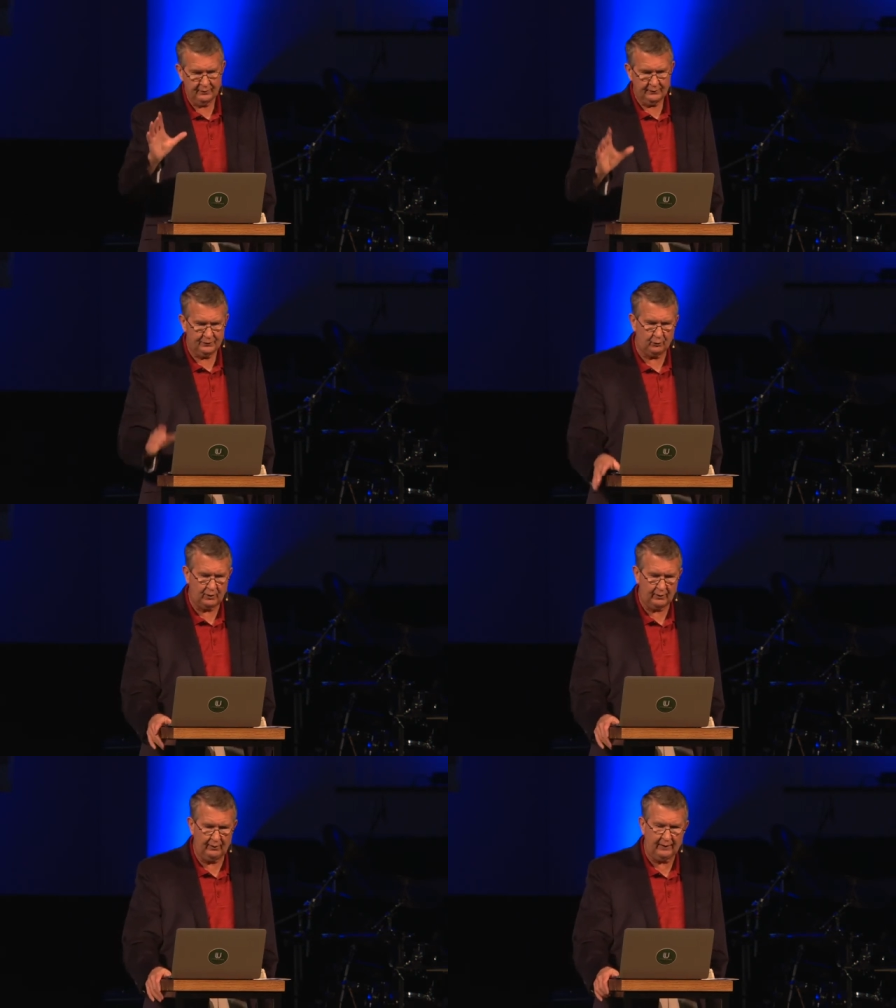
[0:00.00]

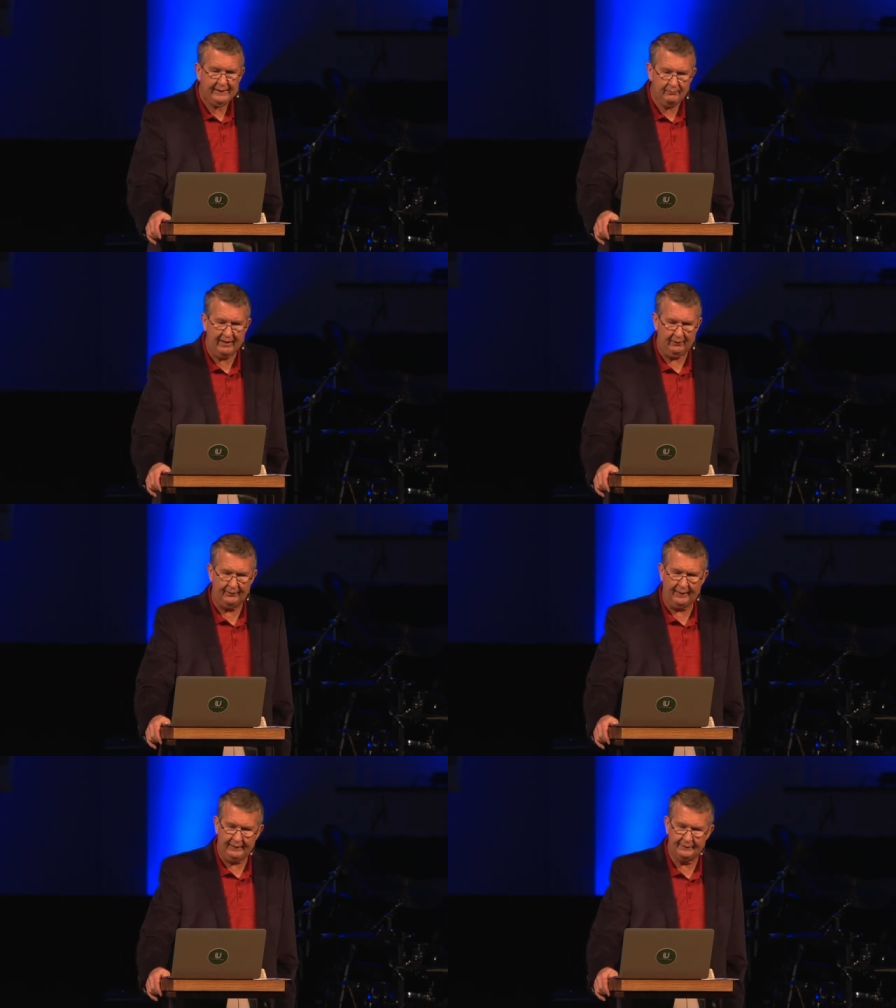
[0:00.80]
short little email
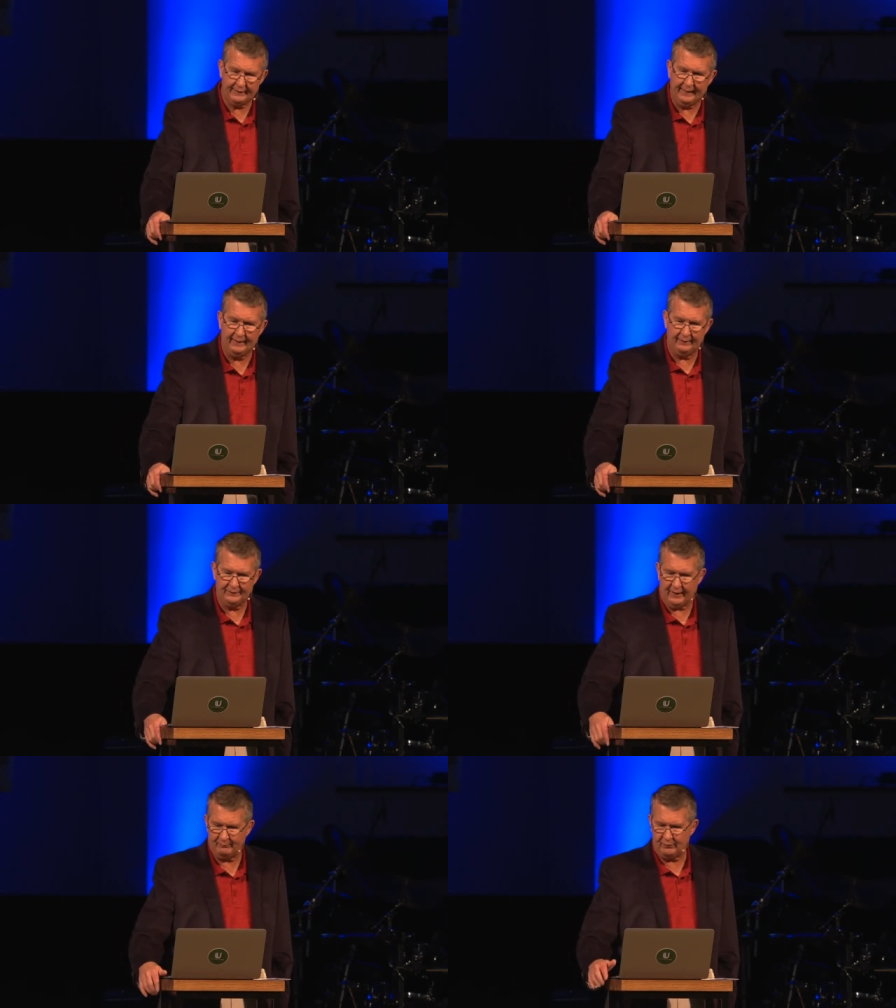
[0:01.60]
that he sent out in
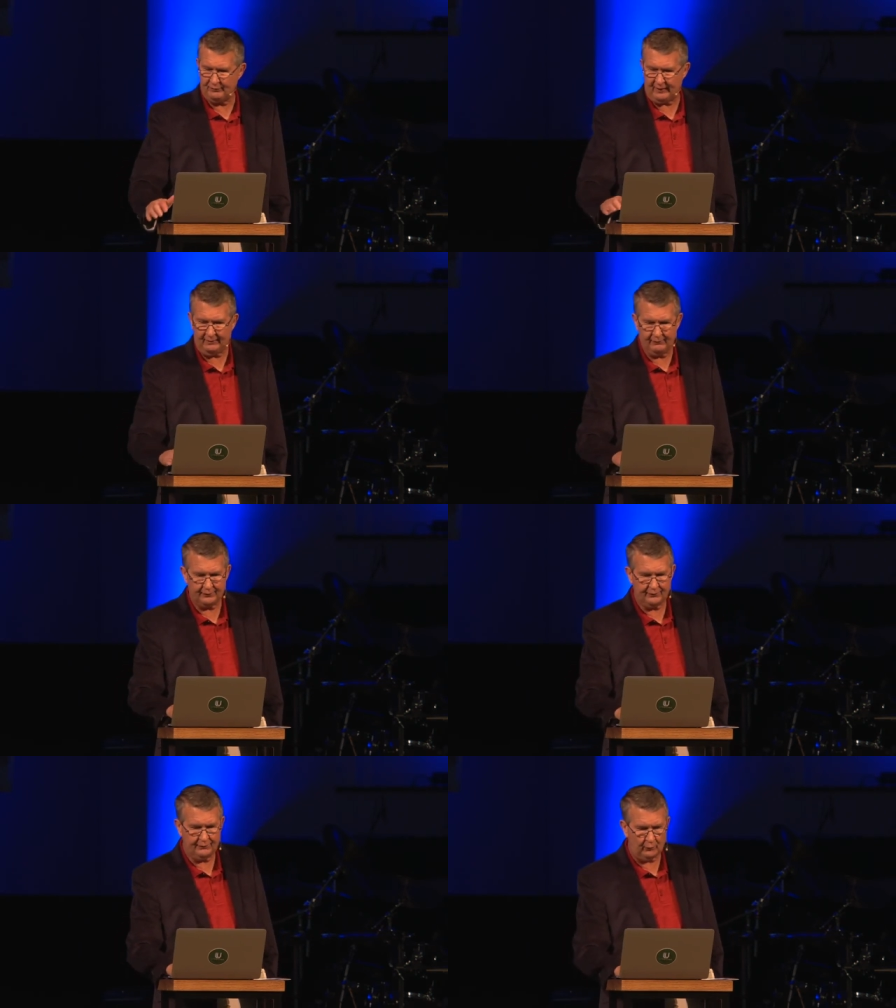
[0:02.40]
chapters 5,
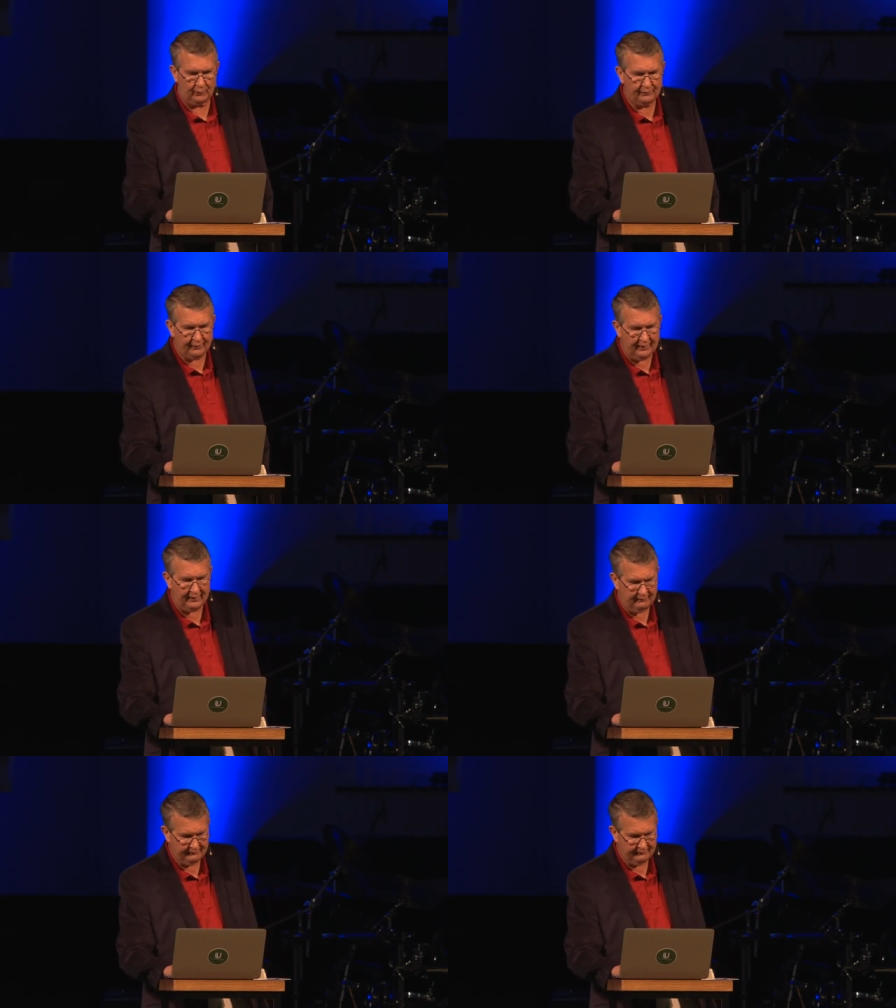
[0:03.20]
verses 4 and 5.